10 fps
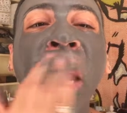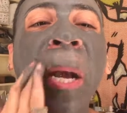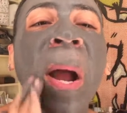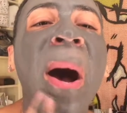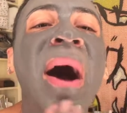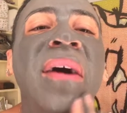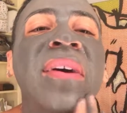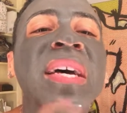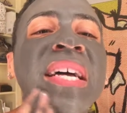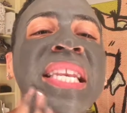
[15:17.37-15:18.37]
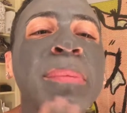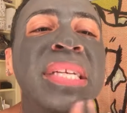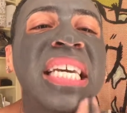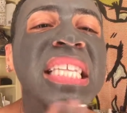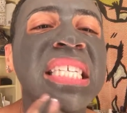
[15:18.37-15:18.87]
this off. Let me
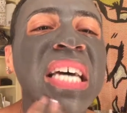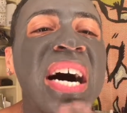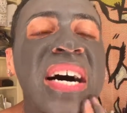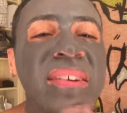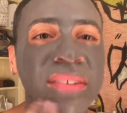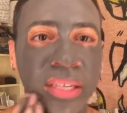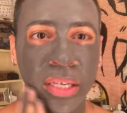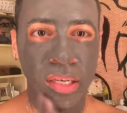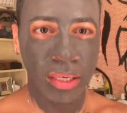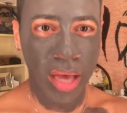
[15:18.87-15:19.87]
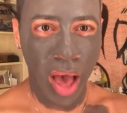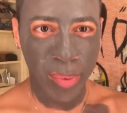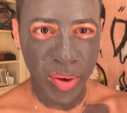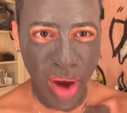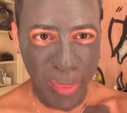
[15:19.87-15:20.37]
take this off. I'll
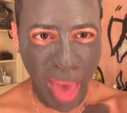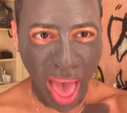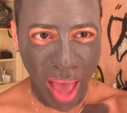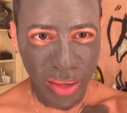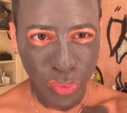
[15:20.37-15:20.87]
be right back.